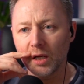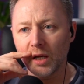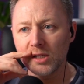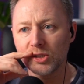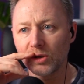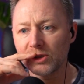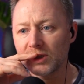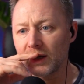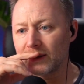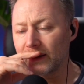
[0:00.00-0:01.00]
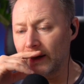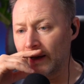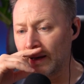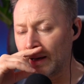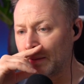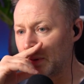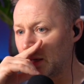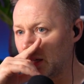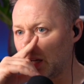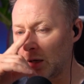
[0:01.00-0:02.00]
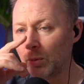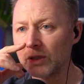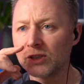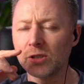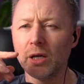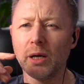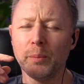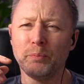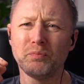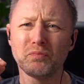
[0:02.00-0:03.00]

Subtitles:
And John said, I was in